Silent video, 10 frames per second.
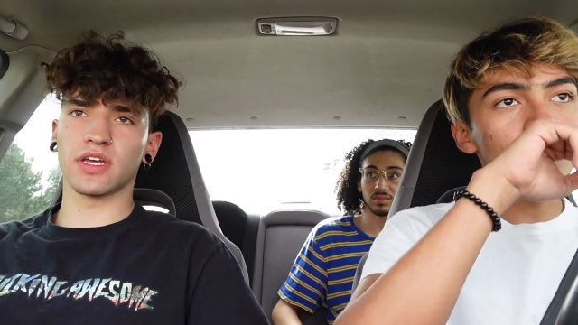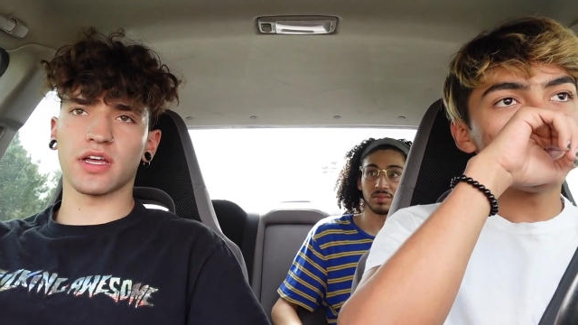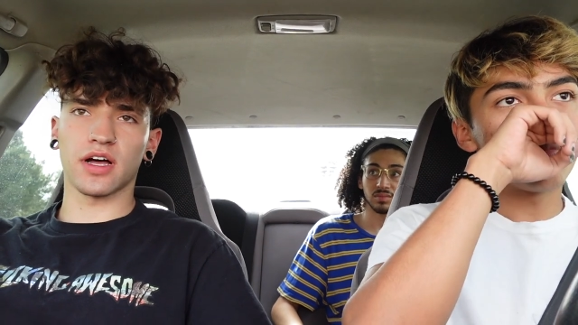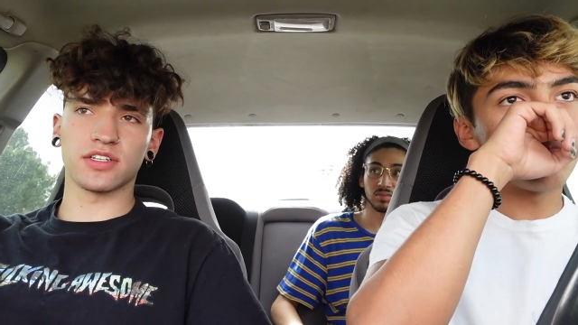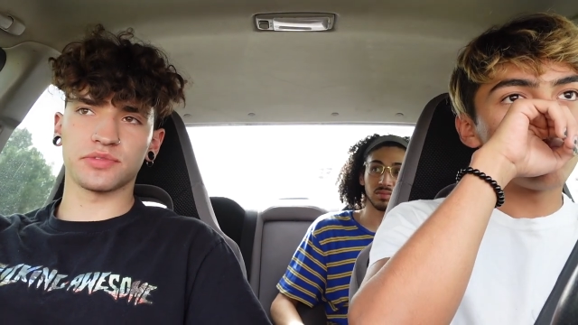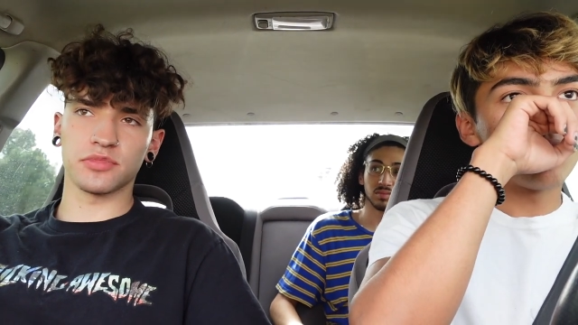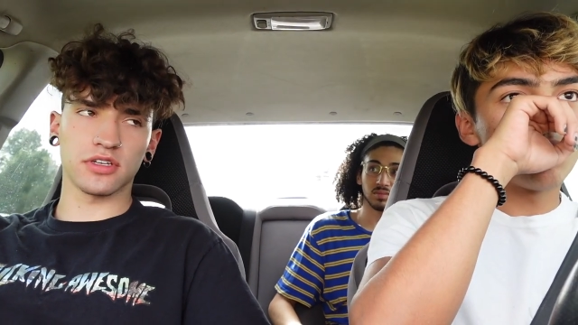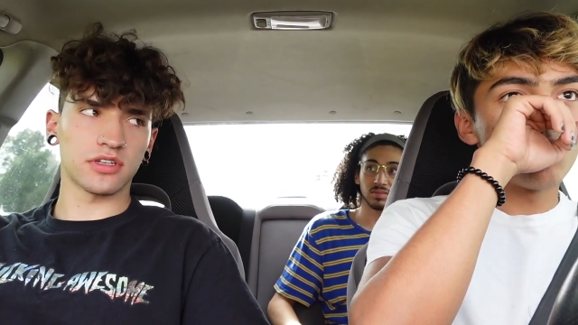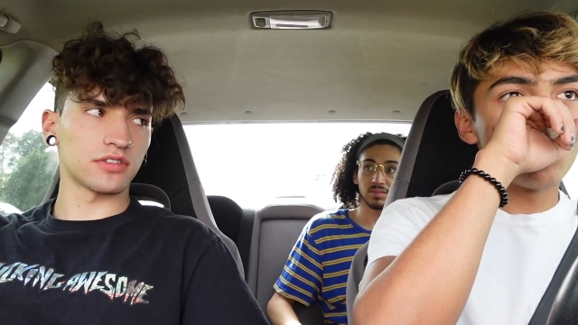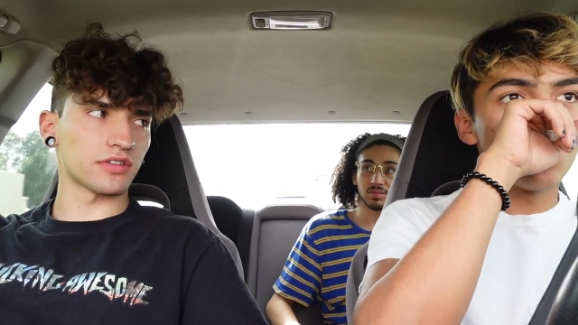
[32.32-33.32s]
Speaker 1: like
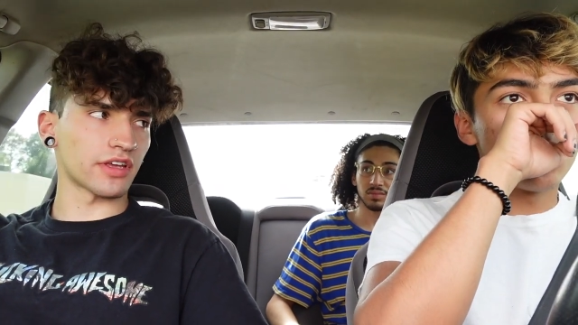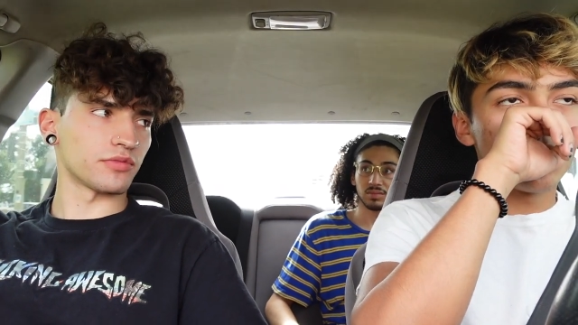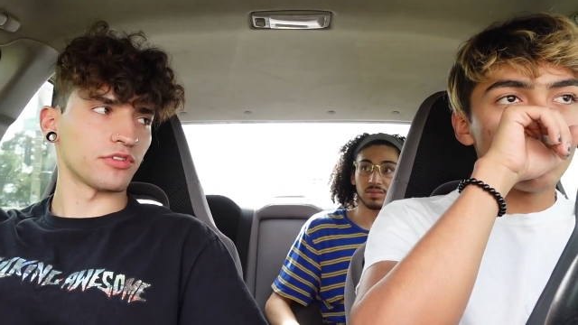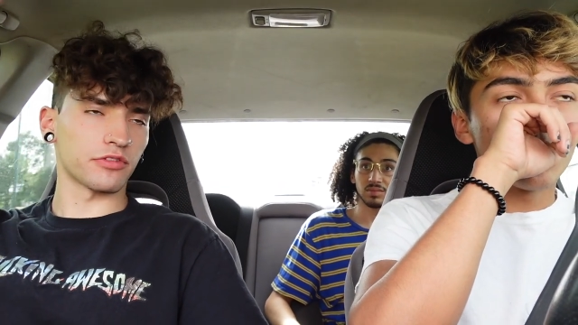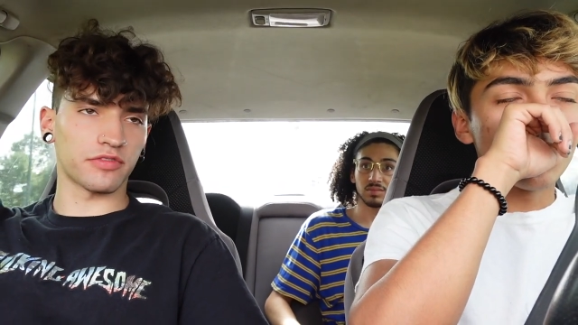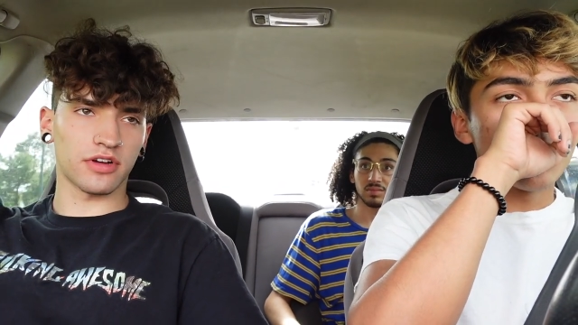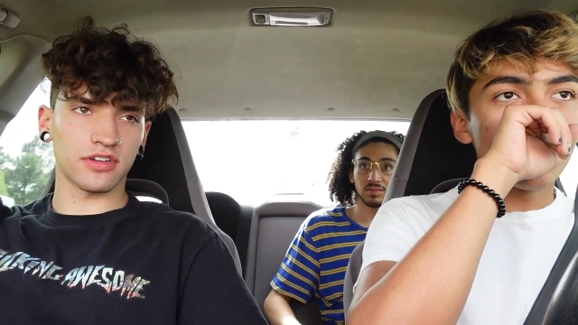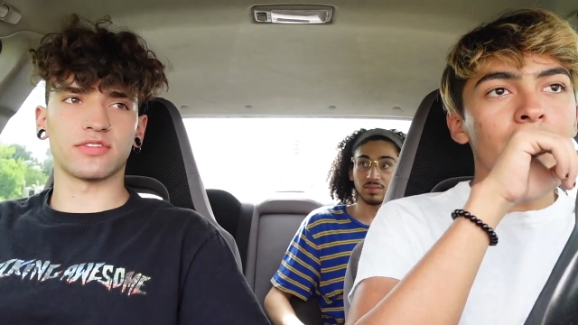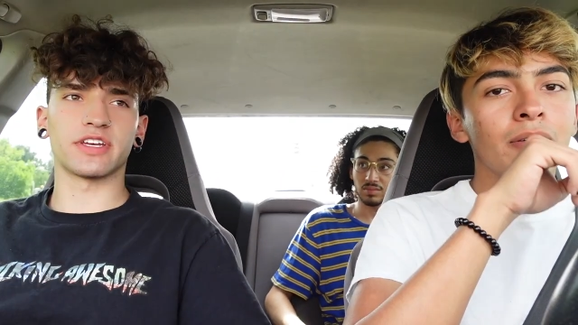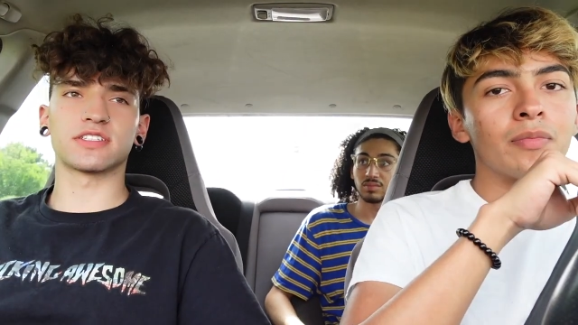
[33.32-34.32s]
cosmic and like
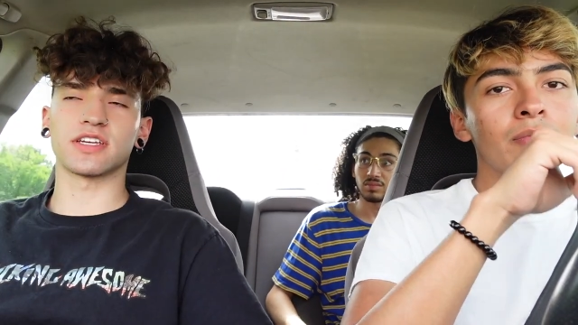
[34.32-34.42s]
nirvana? That's